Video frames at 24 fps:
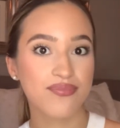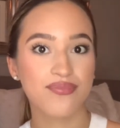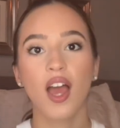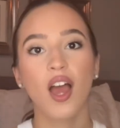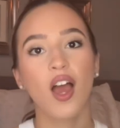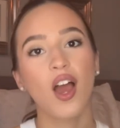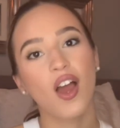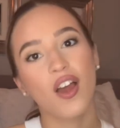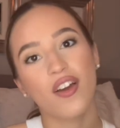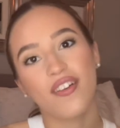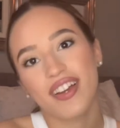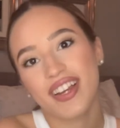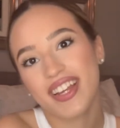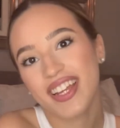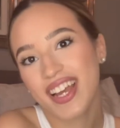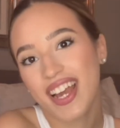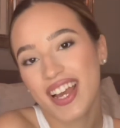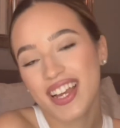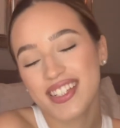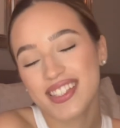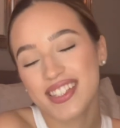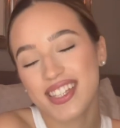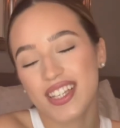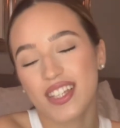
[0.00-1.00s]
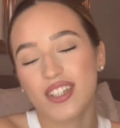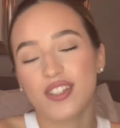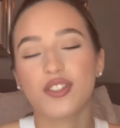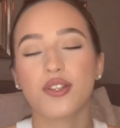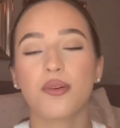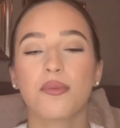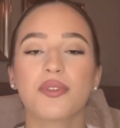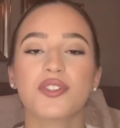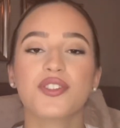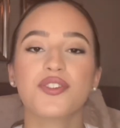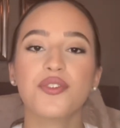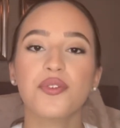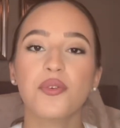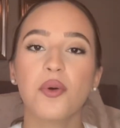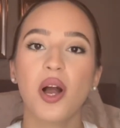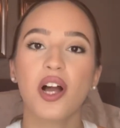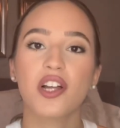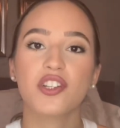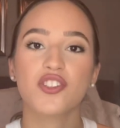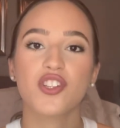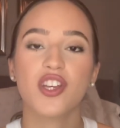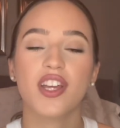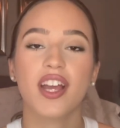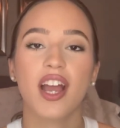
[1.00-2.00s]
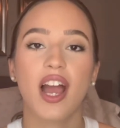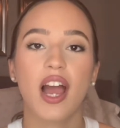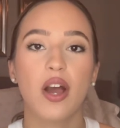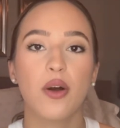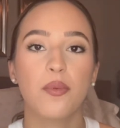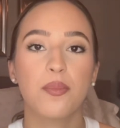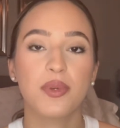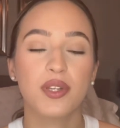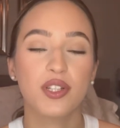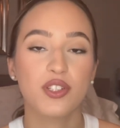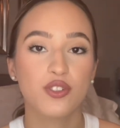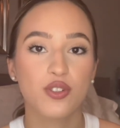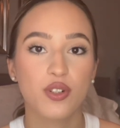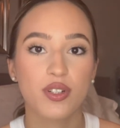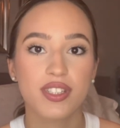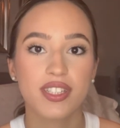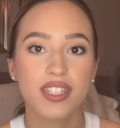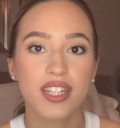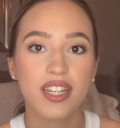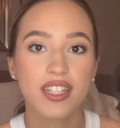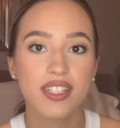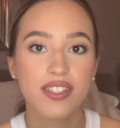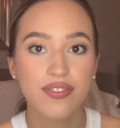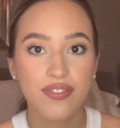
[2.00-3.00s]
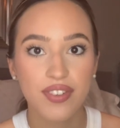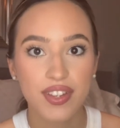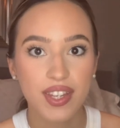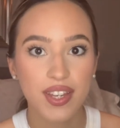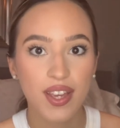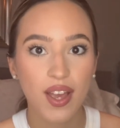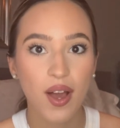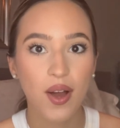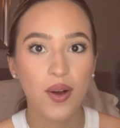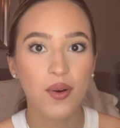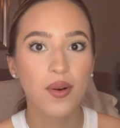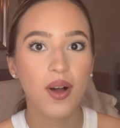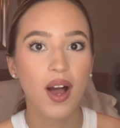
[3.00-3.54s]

Alrighty guys, thank you so much for watching. I hope you enjoyed today's video.